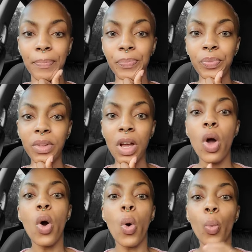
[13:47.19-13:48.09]

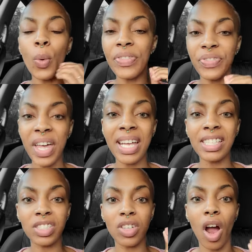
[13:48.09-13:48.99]
When
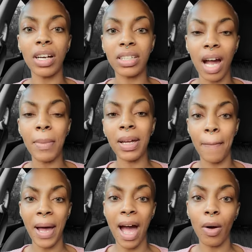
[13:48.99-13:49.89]
things start coming
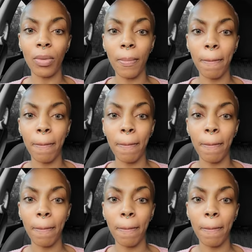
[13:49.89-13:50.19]
about